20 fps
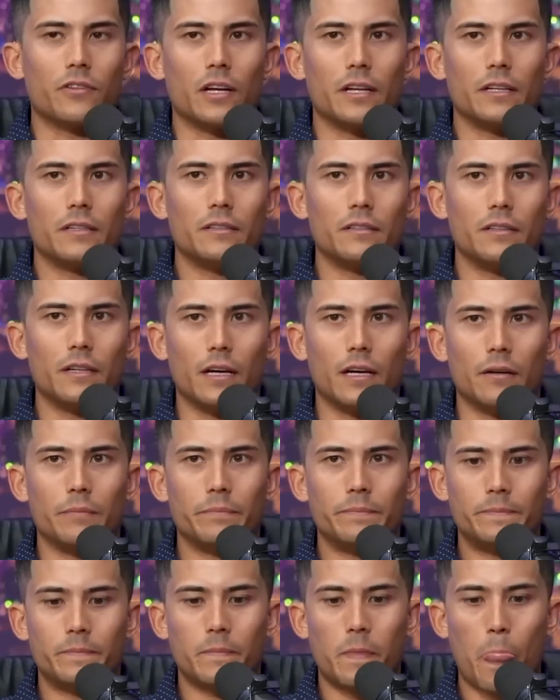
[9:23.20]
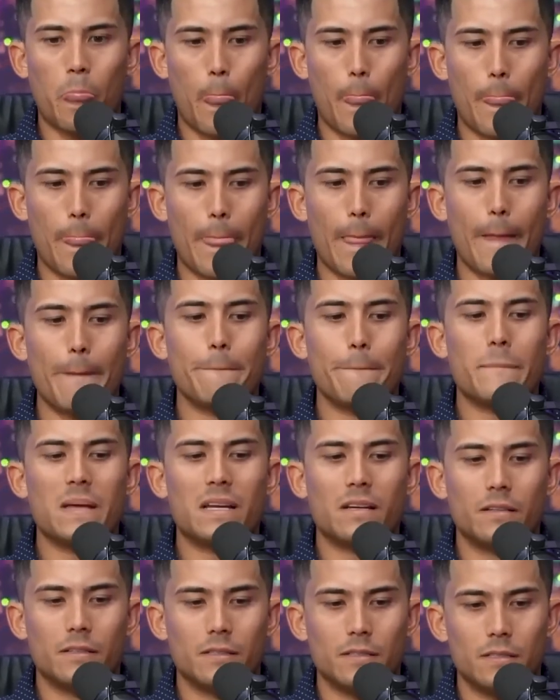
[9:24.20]
front. Yeah. No. I always sit in the back. So
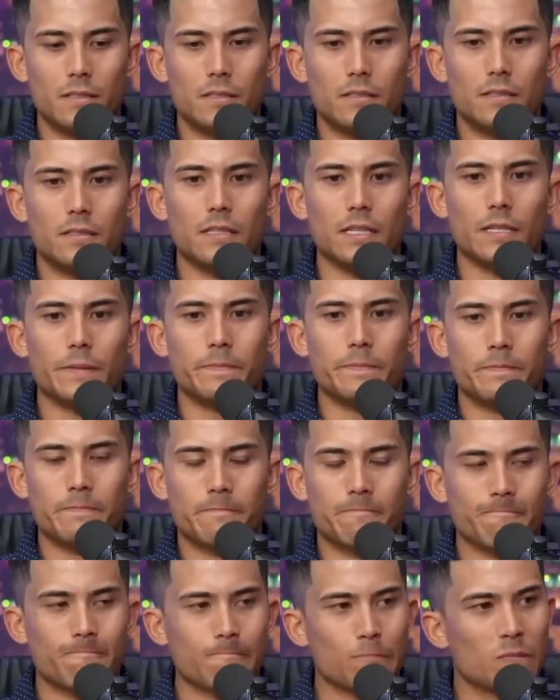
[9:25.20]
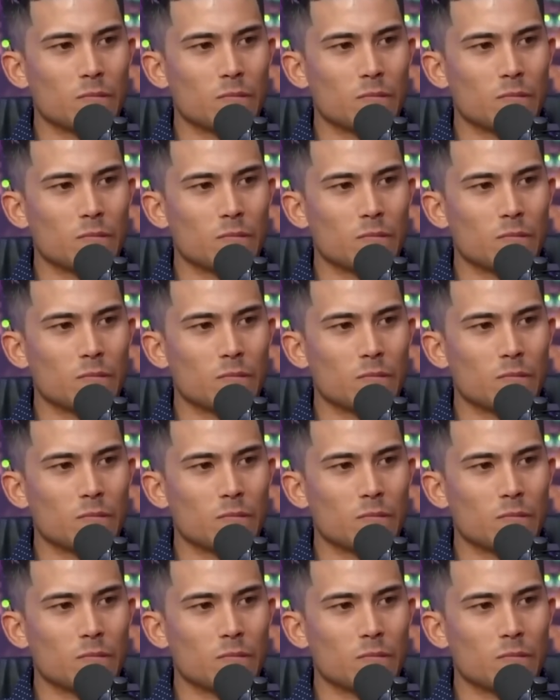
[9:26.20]
I went to the back. Yep. I was with